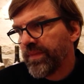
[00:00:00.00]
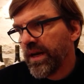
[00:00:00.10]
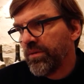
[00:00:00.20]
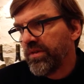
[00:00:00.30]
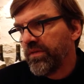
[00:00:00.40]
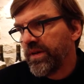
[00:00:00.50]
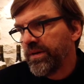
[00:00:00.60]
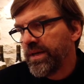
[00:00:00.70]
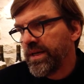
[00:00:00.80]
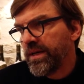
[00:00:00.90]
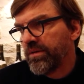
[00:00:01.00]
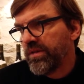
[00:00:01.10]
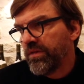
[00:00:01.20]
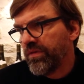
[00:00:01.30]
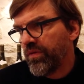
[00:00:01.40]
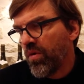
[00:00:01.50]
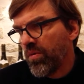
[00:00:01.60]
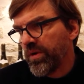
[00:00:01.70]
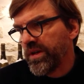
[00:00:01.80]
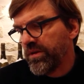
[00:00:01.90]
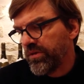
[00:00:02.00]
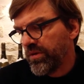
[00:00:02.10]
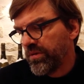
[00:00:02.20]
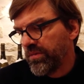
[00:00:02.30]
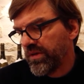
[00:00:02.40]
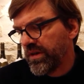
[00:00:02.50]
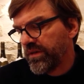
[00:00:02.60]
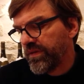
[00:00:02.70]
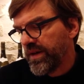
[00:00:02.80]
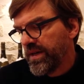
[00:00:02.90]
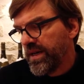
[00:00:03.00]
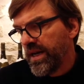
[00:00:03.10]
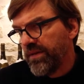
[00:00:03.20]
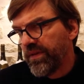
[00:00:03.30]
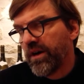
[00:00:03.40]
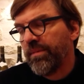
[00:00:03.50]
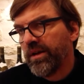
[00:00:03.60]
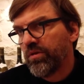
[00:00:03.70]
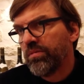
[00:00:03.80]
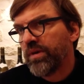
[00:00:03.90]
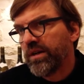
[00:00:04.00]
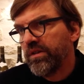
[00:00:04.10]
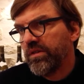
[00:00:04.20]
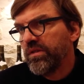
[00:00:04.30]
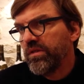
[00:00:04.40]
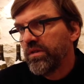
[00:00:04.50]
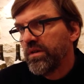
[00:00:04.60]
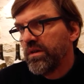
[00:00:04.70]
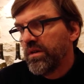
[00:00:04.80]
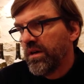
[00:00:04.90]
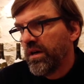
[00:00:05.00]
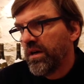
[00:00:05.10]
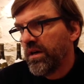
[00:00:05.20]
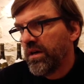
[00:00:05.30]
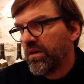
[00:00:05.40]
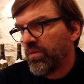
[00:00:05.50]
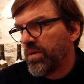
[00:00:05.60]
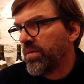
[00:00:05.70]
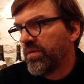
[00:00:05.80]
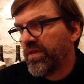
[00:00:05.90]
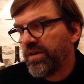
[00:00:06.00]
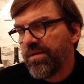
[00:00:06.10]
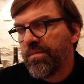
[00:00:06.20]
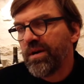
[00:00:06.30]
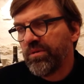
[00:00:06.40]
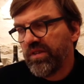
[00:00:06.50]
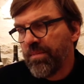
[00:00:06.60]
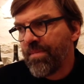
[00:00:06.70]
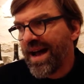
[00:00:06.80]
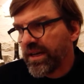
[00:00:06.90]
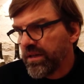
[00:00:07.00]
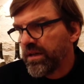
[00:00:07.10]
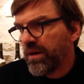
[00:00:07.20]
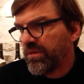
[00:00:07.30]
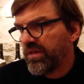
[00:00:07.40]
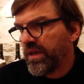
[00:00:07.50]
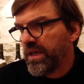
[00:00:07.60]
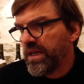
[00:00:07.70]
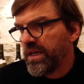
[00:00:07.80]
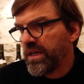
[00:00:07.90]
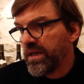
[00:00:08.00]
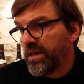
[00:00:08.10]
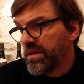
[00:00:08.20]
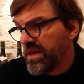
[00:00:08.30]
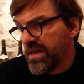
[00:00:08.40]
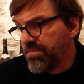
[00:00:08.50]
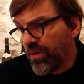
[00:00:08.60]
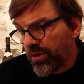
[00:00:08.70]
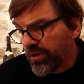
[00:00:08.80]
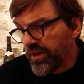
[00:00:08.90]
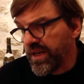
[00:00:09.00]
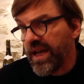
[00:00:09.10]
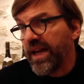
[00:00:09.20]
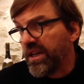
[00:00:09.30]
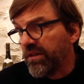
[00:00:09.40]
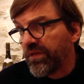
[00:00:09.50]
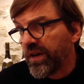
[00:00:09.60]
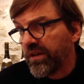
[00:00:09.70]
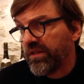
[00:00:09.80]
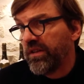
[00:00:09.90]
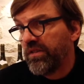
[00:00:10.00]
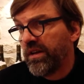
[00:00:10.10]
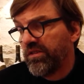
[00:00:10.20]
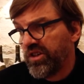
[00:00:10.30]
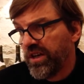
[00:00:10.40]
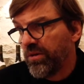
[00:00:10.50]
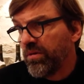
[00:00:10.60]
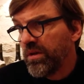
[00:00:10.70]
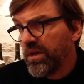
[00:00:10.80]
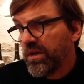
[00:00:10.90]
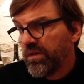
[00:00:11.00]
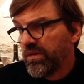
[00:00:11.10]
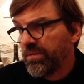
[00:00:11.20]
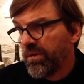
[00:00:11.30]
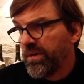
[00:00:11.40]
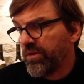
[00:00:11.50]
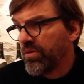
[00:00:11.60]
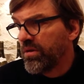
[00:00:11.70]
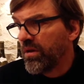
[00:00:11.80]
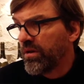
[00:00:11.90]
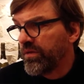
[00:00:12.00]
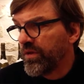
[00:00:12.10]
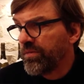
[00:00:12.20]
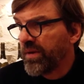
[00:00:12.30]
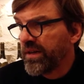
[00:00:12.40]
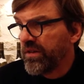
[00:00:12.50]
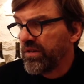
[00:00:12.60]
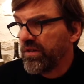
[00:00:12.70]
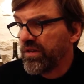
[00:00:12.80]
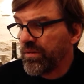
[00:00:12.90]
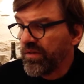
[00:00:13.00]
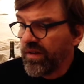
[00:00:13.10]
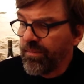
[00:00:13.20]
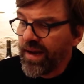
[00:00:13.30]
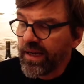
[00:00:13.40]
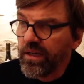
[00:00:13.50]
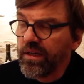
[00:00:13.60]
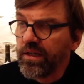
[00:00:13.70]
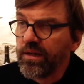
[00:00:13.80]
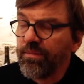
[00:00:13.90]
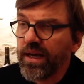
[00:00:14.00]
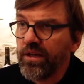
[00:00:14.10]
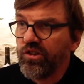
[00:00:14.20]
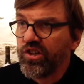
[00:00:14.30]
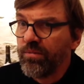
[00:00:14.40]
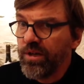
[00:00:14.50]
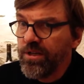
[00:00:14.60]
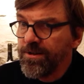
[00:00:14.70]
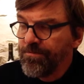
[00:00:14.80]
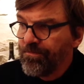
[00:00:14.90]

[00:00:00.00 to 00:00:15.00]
I would say, very, I would say, forward in terms of environmental practices. We were very, I would say, back, I would say, in Burgundy and in France as general. So I probably took a lot of those practices, I would say, back in Chablis.